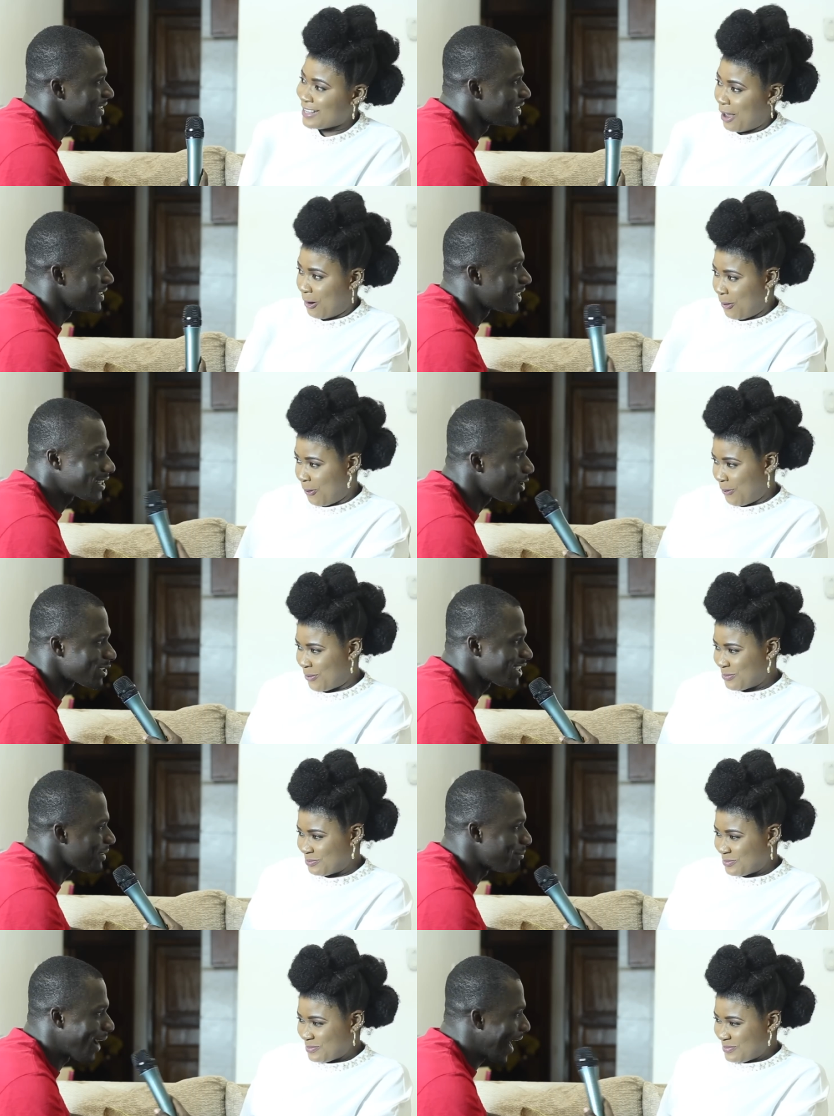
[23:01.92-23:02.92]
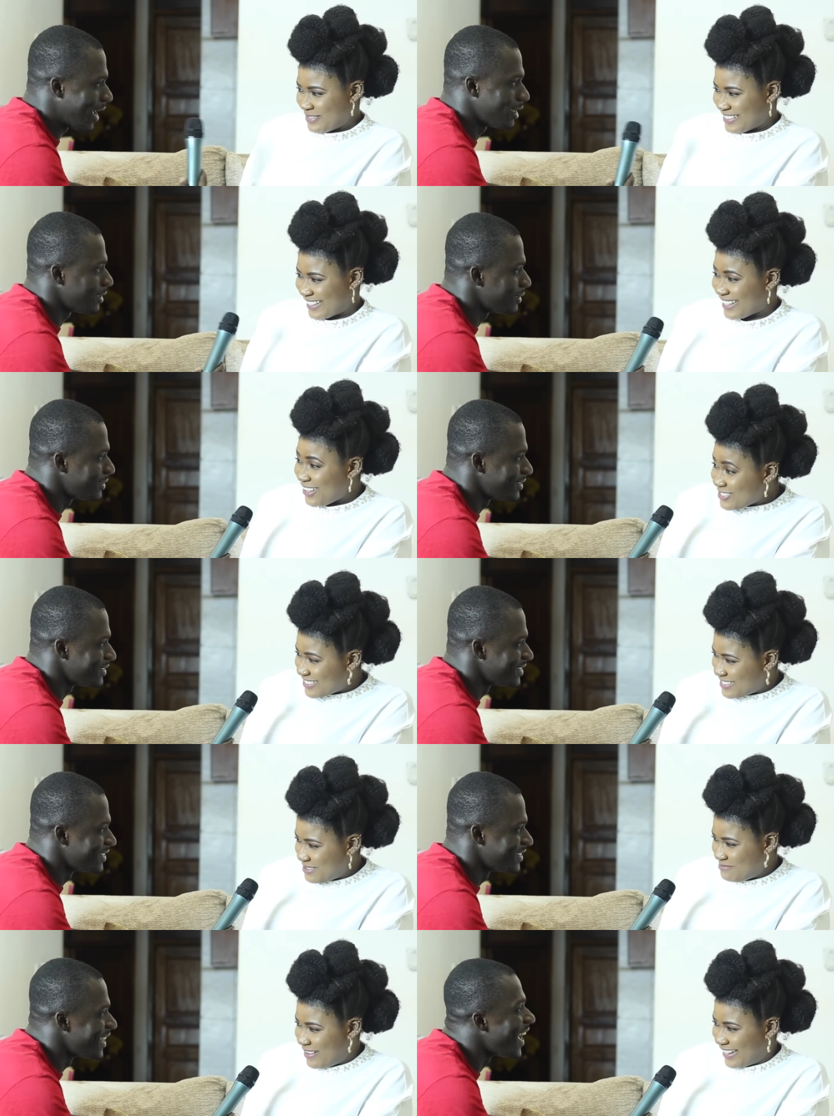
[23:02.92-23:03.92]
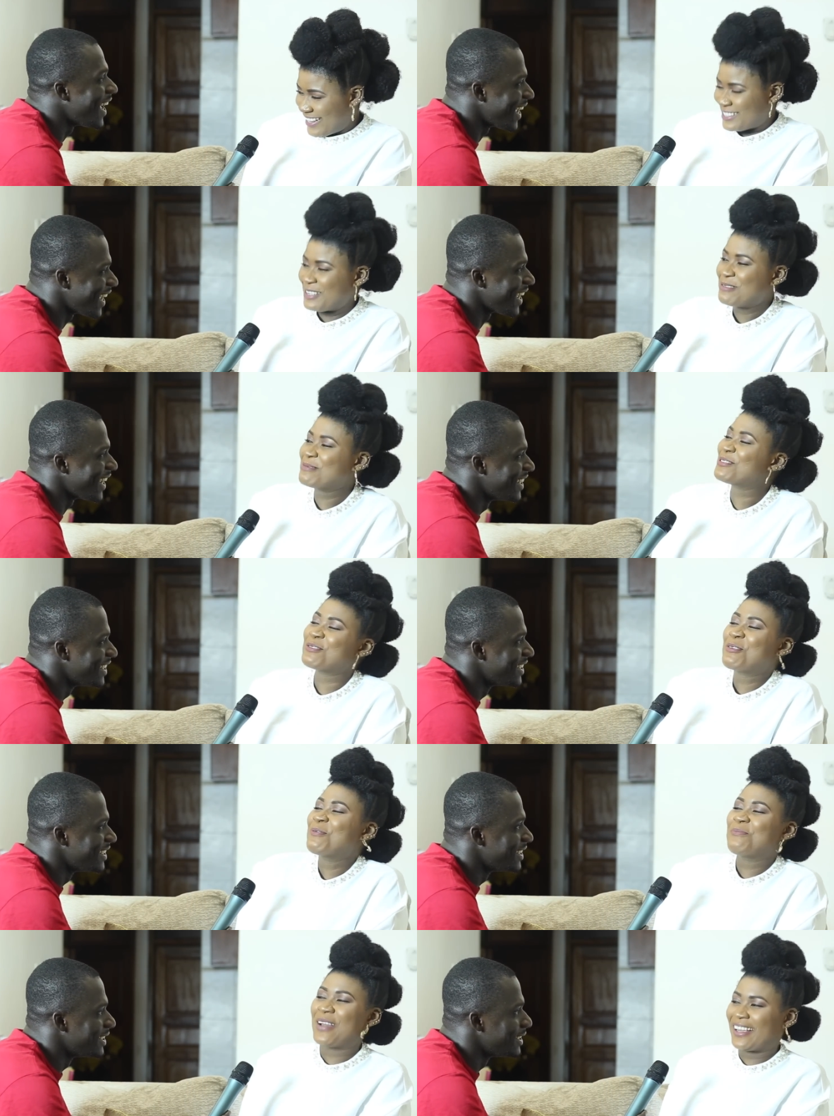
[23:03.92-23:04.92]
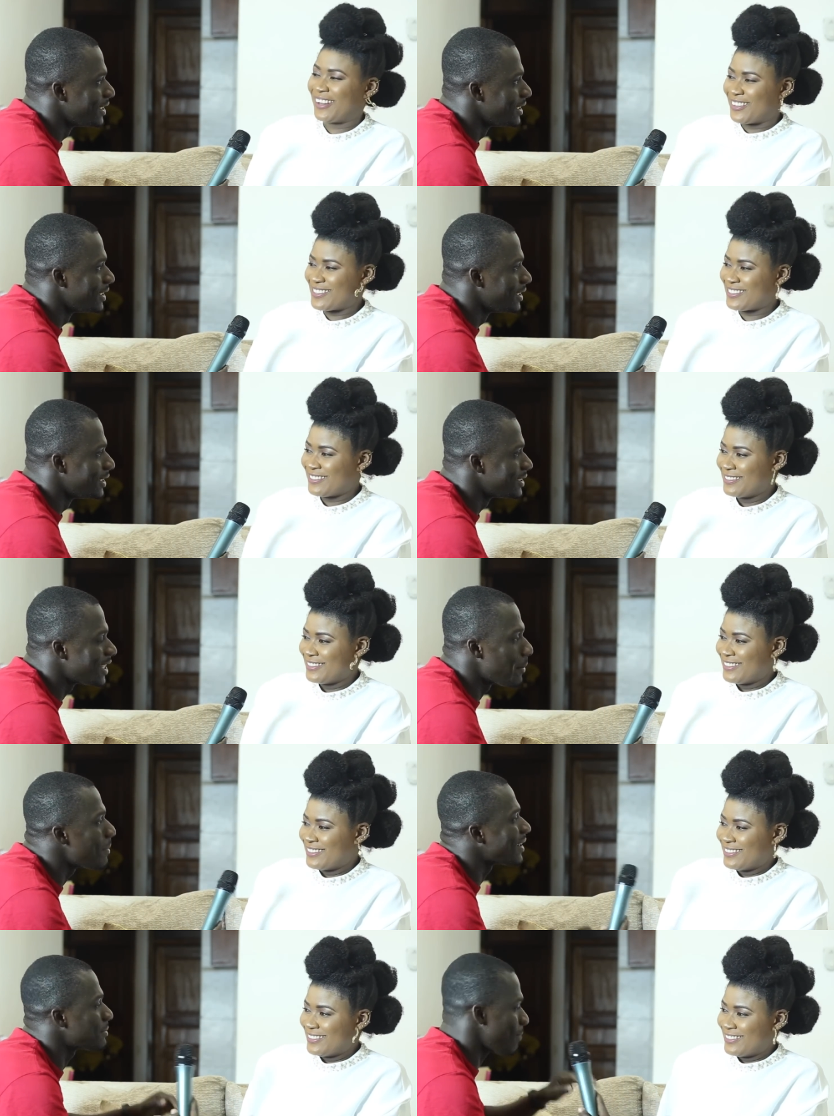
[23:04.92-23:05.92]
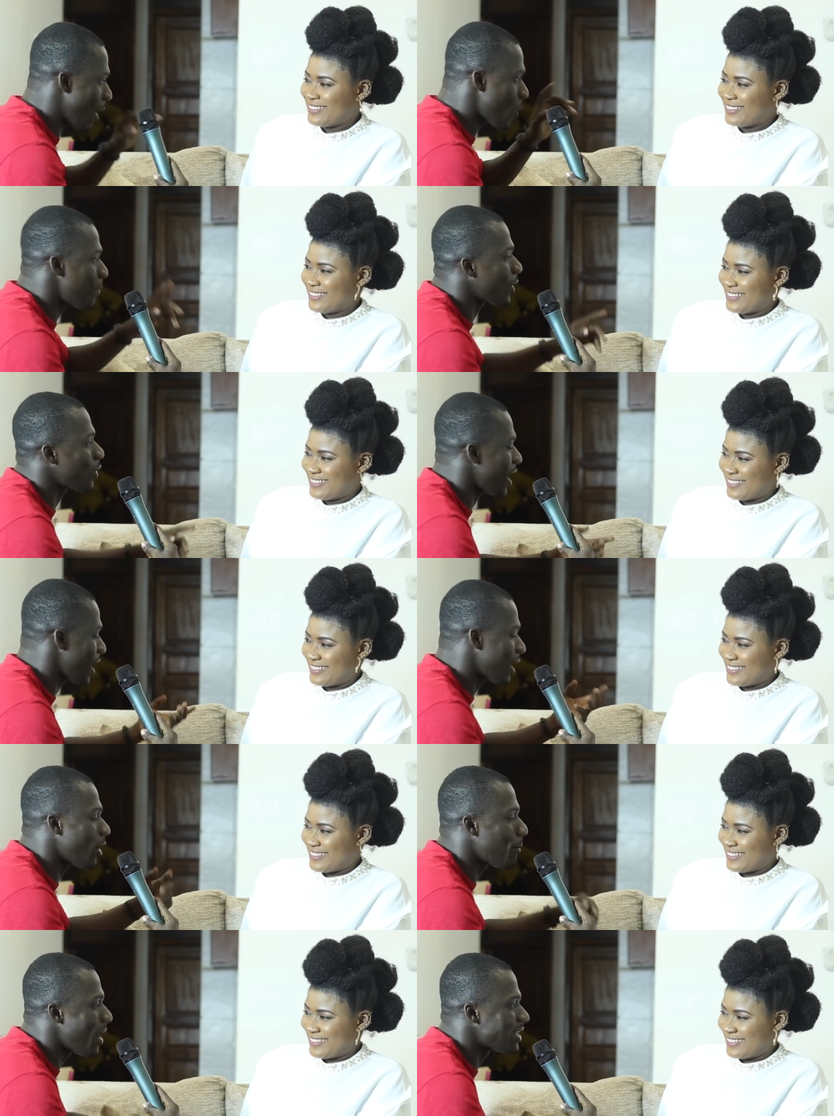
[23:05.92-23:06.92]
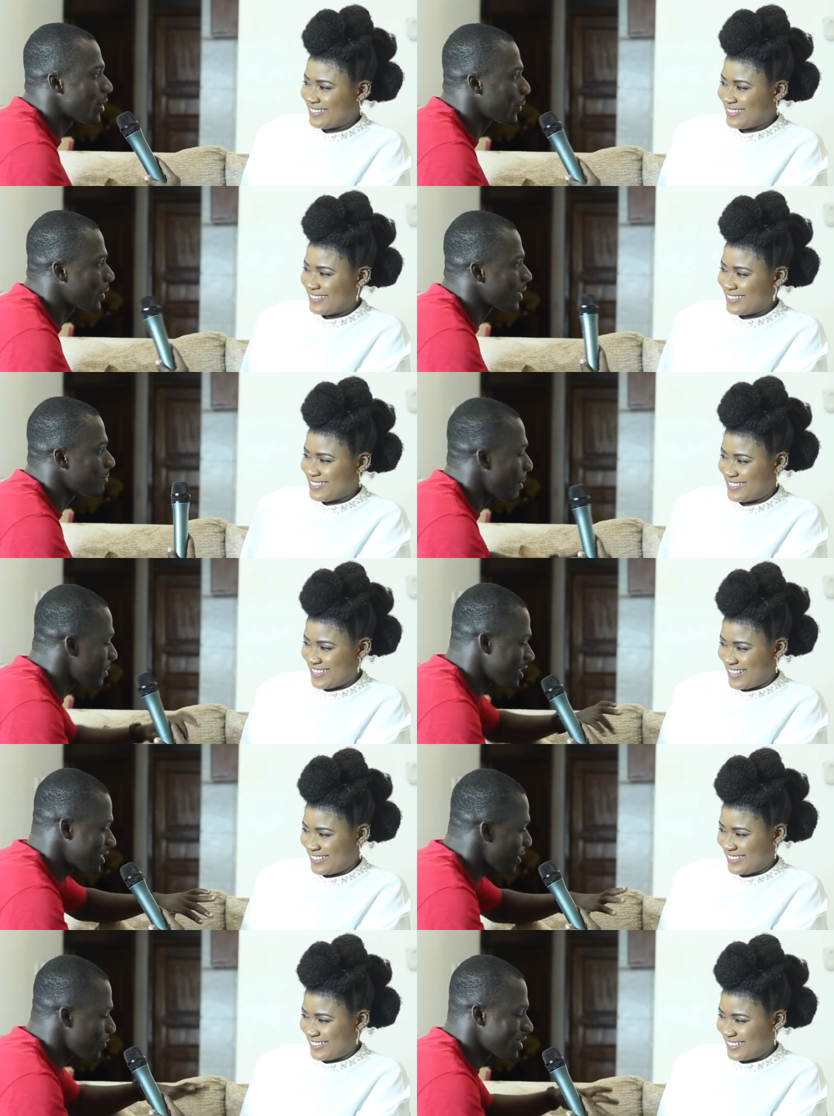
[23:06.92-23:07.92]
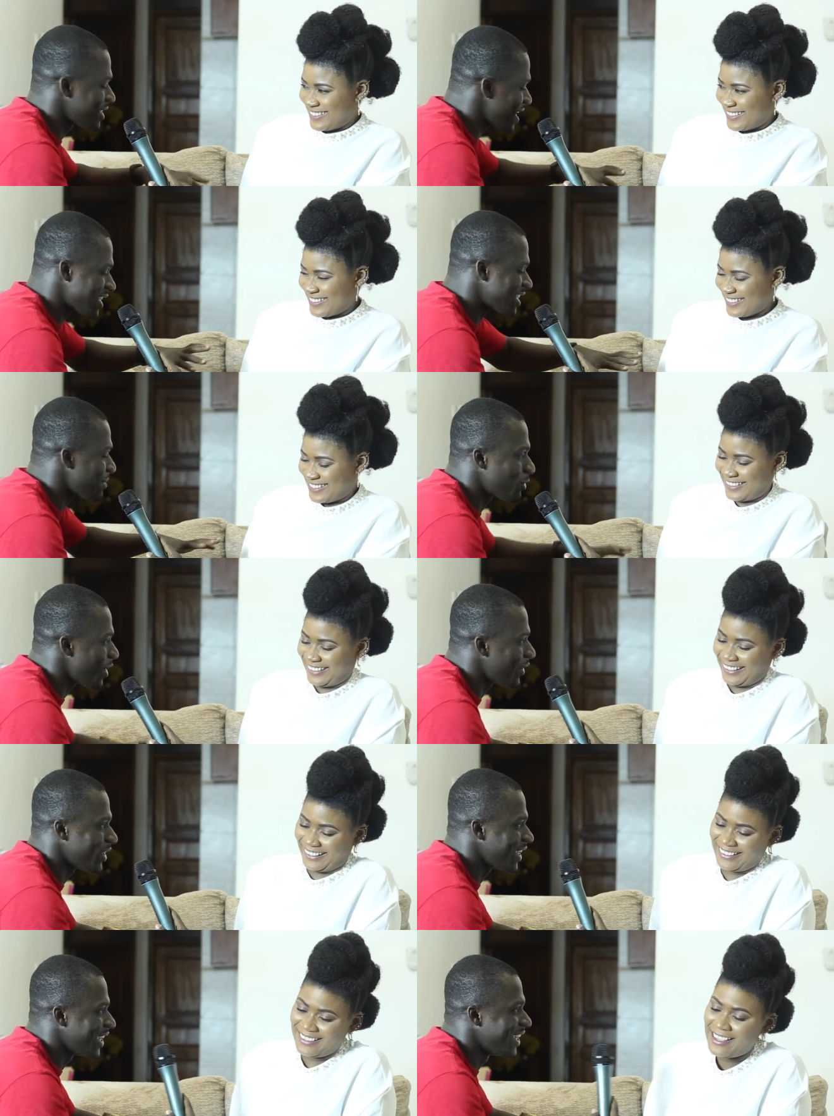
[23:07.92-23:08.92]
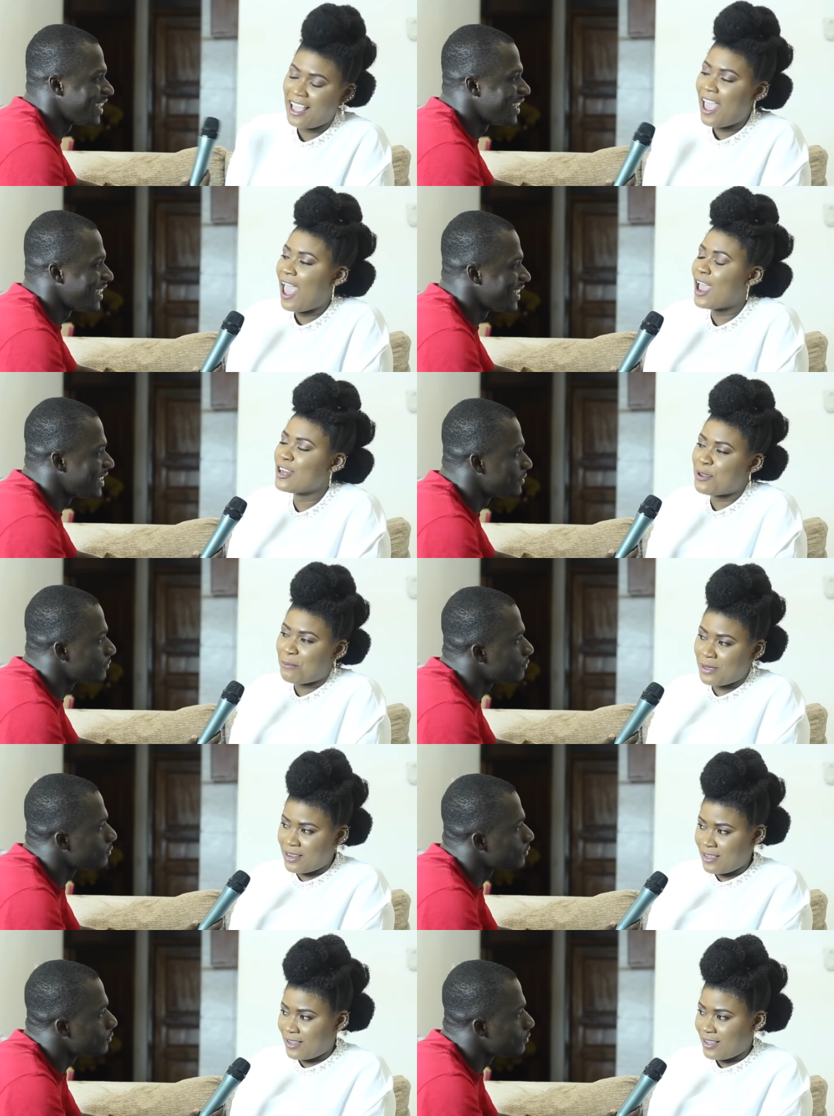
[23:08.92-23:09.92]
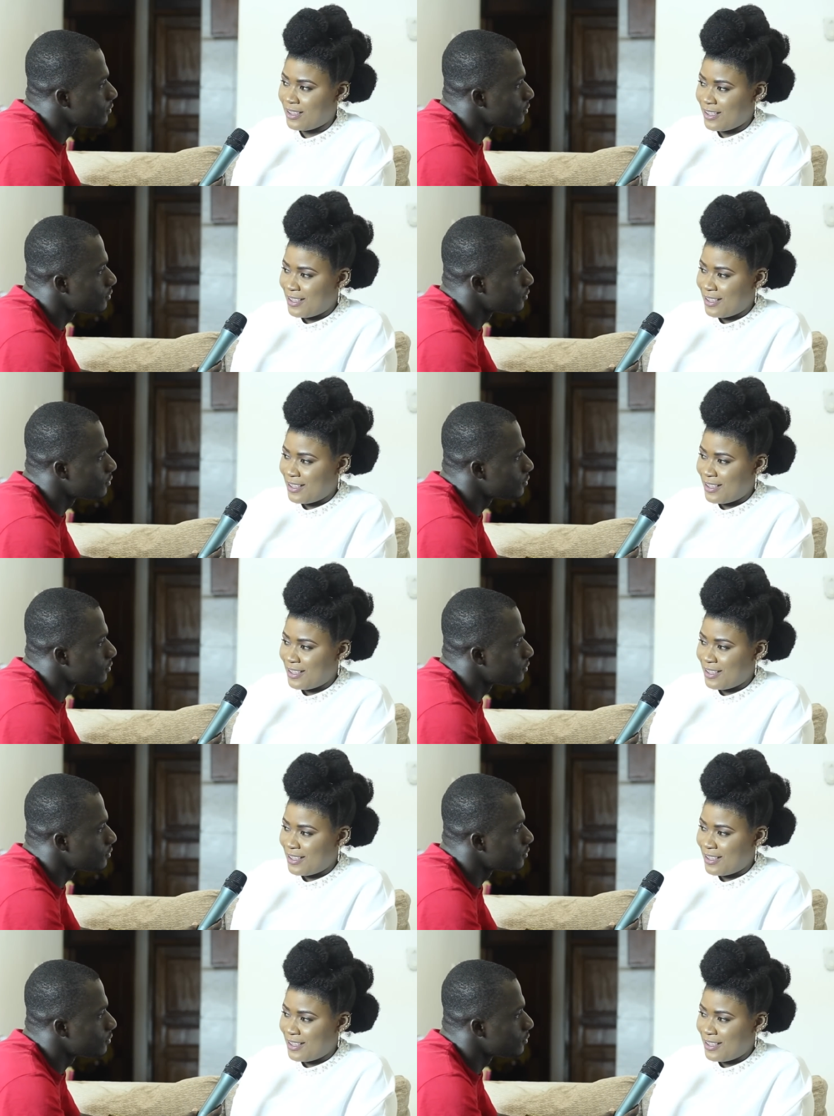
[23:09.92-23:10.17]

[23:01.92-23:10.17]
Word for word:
Speaker 1: How?
Speaker 2: Girls name ma. Girls name ma. That's how we do peg
Speaker 1: girls. They be back up or buy nothing. But me sharing to HSM and worry. And a media.